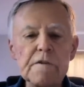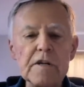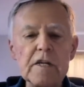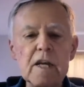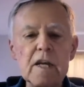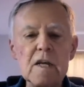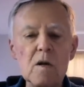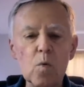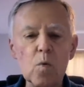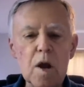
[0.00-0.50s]

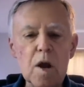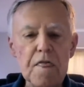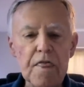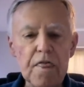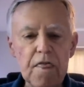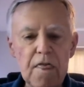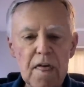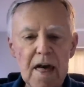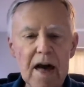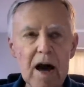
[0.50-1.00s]
covenant
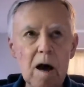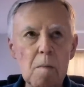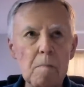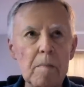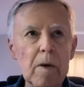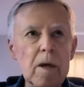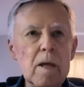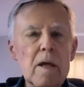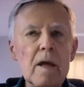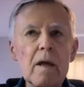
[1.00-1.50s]
with
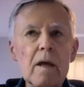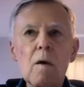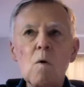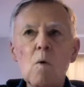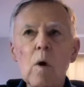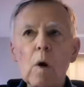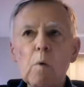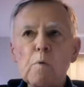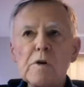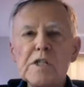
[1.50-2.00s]
them
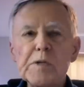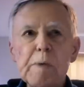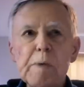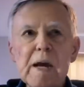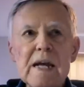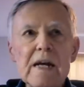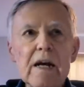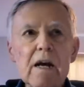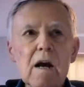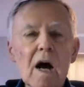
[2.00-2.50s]
what
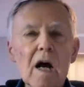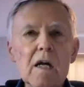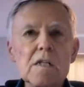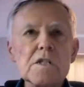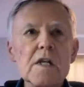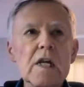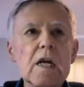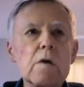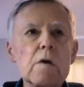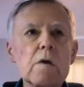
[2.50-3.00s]
was
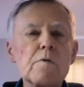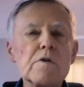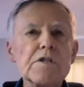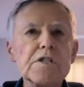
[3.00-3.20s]
Pentecost?